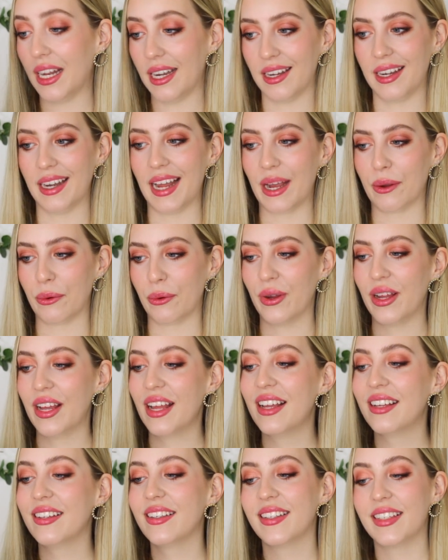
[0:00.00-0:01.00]
Now,
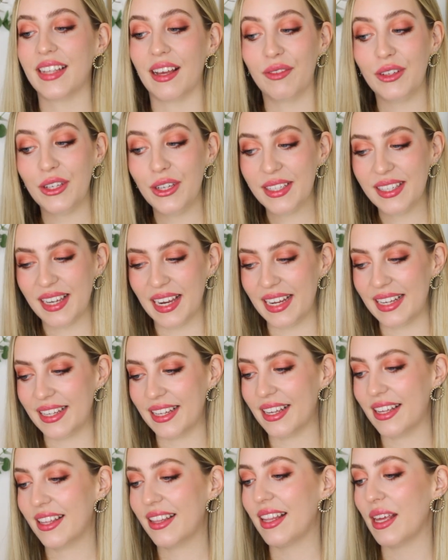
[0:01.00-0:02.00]
7 years
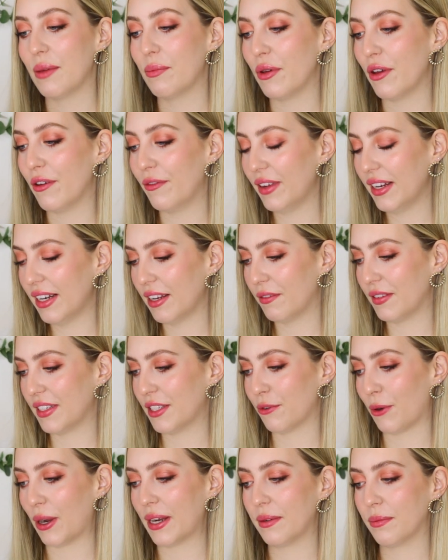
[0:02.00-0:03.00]
later, their perfect love is
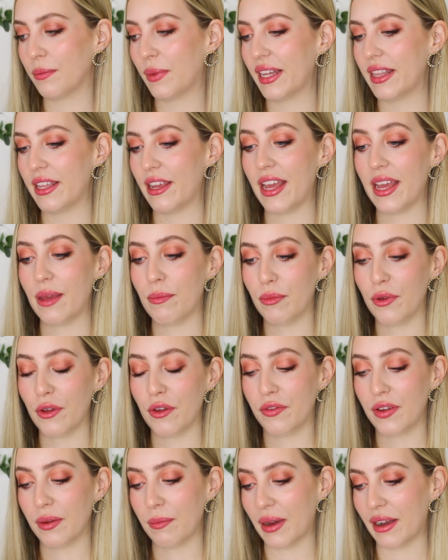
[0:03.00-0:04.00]
threatened by their
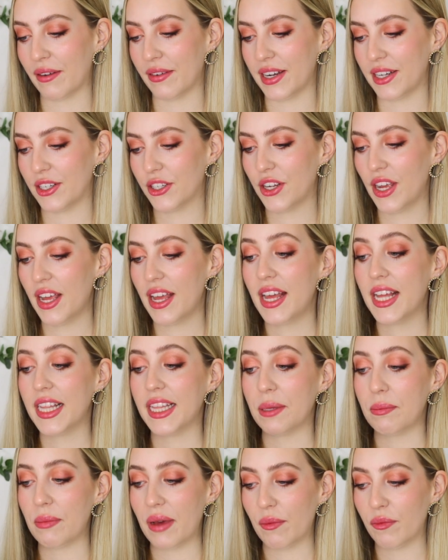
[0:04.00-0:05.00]
imperfect marriage.
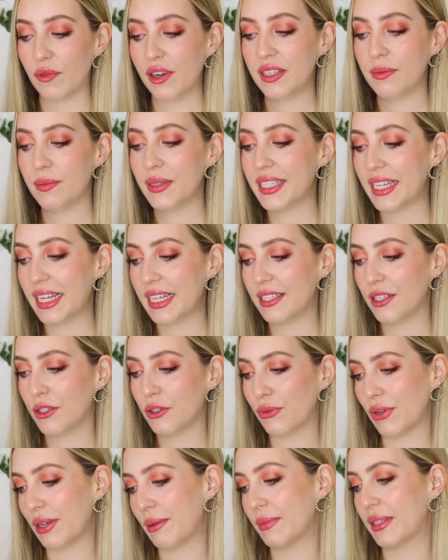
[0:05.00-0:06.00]
The memories, mistakes, and
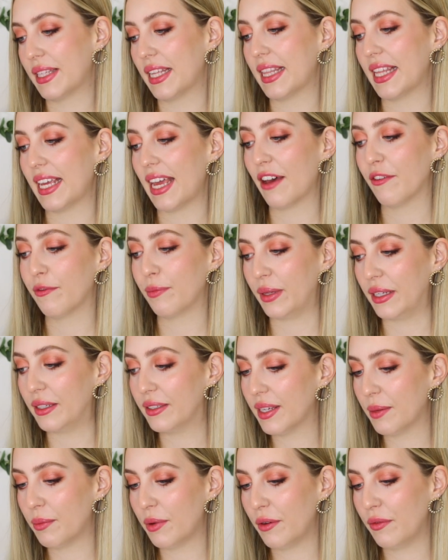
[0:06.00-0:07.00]
dreams that they have built
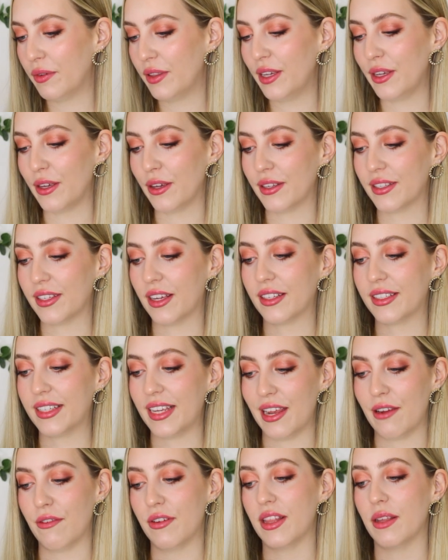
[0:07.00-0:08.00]
up over the years are
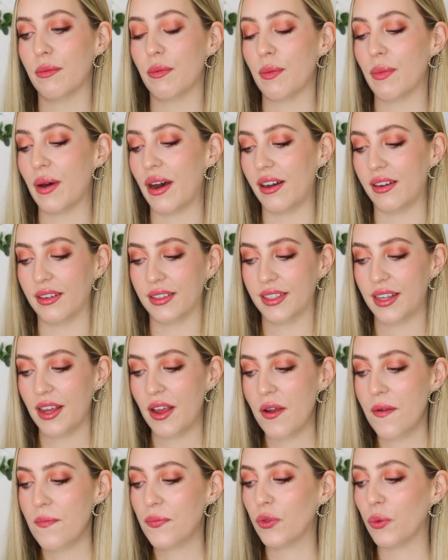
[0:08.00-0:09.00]
tearing them apart.
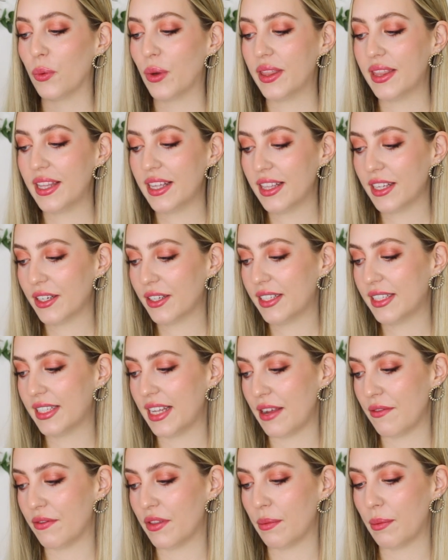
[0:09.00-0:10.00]
The one thing that could
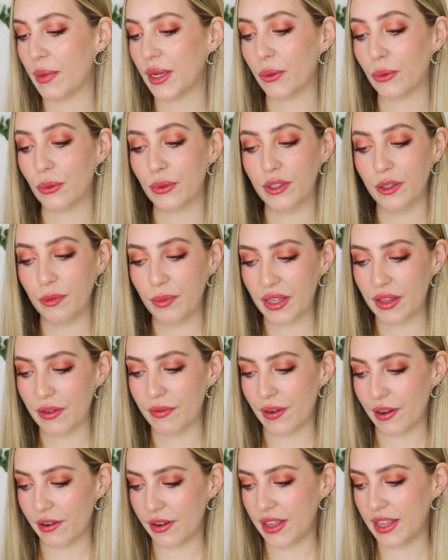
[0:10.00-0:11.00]
save them might also be the
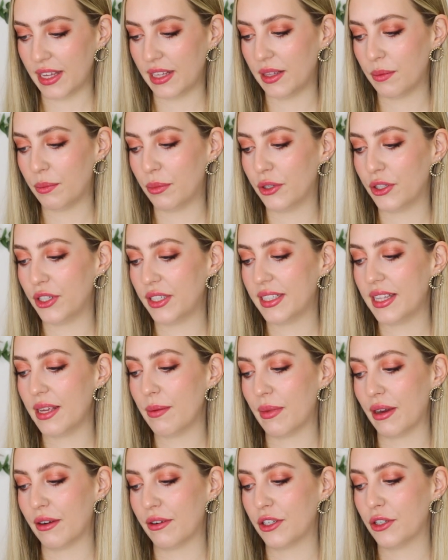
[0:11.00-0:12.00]
very thing that pushes their
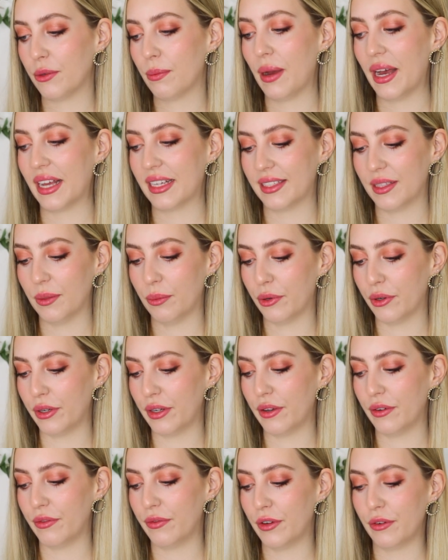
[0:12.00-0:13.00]
marriage past the point
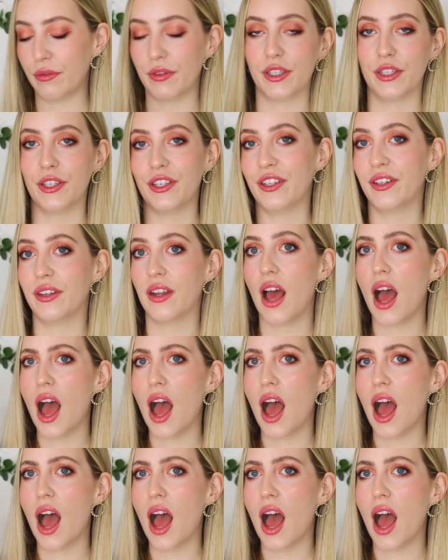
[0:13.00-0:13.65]
of no return.